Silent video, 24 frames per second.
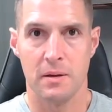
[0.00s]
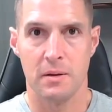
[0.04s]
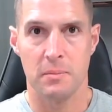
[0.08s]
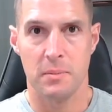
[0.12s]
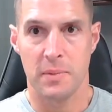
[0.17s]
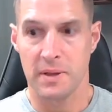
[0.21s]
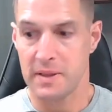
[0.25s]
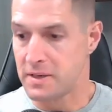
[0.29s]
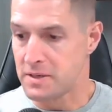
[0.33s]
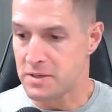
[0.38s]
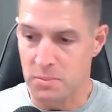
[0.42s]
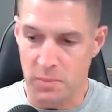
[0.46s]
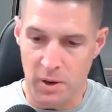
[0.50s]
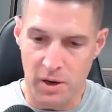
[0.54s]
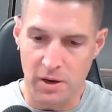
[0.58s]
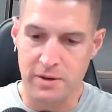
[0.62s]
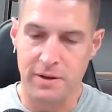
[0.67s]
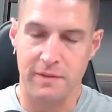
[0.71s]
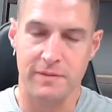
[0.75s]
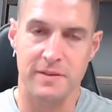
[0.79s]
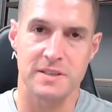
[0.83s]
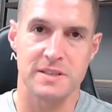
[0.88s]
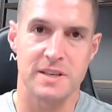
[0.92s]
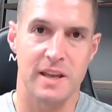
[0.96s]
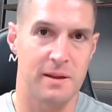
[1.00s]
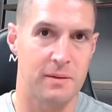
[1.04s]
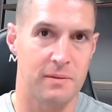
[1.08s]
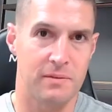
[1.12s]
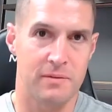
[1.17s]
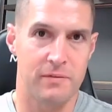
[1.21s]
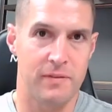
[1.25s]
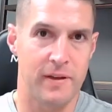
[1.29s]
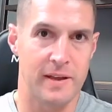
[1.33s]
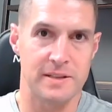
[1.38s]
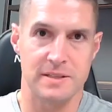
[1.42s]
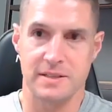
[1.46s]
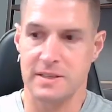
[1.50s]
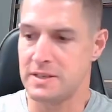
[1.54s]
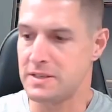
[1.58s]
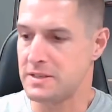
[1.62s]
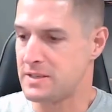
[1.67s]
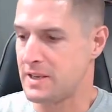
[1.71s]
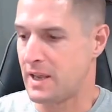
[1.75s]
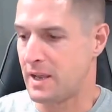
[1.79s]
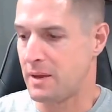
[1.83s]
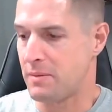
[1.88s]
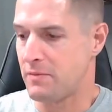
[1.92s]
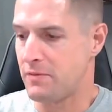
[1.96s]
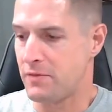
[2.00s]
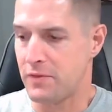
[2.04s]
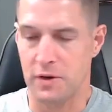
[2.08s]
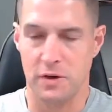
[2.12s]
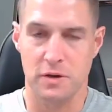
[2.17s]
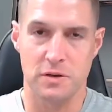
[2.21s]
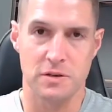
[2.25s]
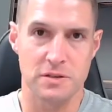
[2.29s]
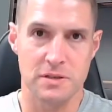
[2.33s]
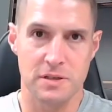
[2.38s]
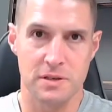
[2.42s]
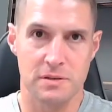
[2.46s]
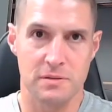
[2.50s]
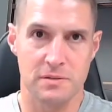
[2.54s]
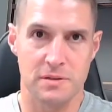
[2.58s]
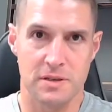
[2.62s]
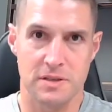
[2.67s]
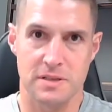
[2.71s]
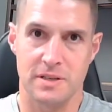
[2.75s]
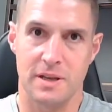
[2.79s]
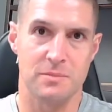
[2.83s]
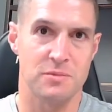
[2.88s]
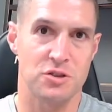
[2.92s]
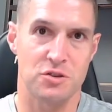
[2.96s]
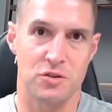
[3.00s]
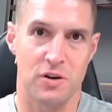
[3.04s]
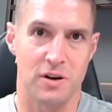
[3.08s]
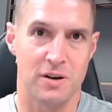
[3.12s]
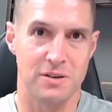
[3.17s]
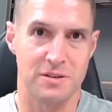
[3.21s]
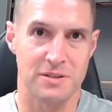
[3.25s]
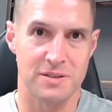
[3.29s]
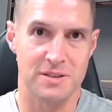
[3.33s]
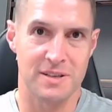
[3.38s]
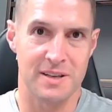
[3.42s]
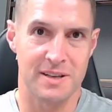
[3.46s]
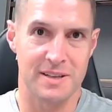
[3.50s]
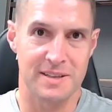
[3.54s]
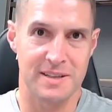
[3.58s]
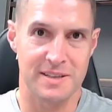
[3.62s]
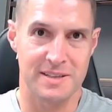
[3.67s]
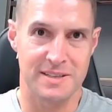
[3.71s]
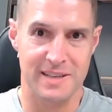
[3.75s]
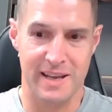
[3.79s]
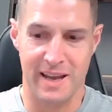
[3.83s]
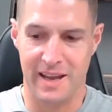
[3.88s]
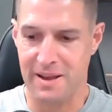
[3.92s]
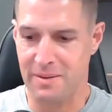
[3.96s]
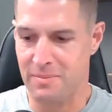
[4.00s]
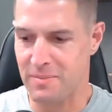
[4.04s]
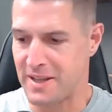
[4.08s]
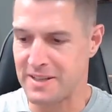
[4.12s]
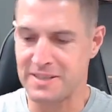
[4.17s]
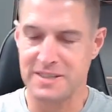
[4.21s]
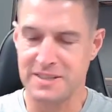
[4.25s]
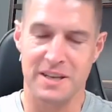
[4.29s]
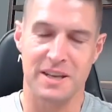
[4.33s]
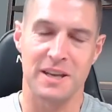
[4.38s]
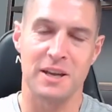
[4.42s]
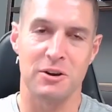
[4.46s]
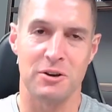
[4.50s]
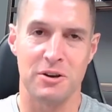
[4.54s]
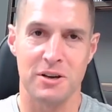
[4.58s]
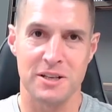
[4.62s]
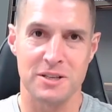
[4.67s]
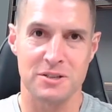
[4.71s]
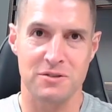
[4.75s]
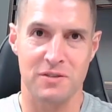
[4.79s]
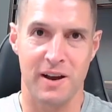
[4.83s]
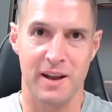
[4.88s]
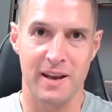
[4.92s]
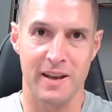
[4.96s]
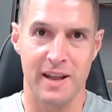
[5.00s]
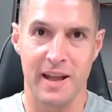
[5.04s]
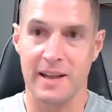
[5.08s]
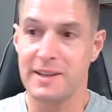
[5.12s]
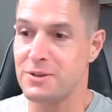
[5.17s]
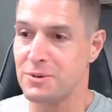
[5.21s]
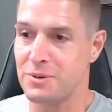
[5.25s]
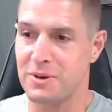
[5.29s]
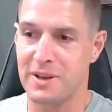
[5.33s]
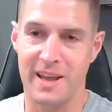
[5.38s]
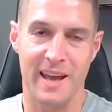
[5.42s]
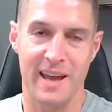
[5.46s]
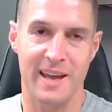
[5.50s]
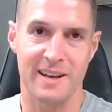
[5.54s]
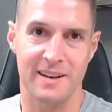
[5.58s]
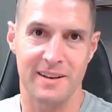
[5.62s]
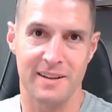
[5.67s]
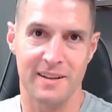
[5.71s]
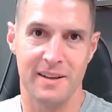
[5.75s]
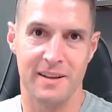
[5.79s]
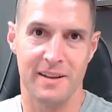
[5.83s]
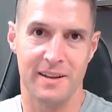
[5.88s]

but then tomorrow you have to face the same fears, the same struggles, the same insecurities, right? And do it again.